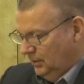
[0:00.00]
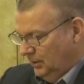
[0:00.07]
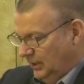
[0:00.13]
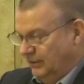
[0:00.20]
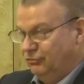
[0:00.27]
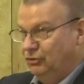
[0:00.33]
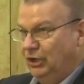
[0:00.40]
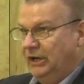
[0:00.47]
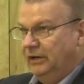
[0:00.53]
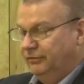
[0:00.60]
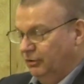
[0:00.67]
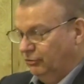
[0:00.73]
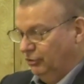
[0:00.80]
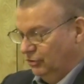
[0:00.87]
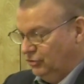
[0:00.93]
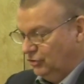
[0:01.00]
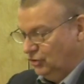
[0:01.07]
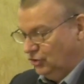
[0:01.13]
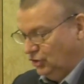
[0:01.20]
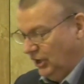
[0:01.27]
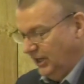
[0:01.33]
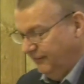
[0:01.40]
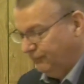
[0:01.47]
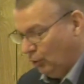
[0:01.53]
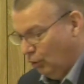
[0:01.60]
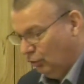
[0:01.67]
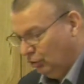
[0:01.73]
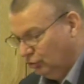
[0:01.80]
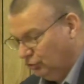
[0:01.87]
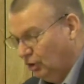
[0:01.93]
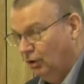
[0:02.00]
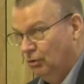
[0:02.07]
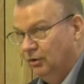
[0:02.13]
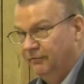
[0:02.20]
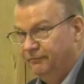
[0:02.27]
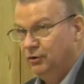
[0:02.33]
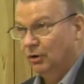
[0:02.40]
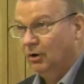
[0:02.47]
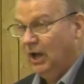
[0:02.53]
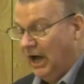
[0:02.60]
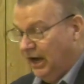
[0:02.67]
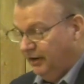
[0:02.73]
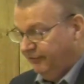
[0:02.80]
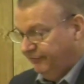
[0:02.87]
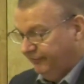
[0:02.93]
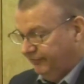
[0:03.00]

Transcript: Is Jesus the chief cornerstone of your life?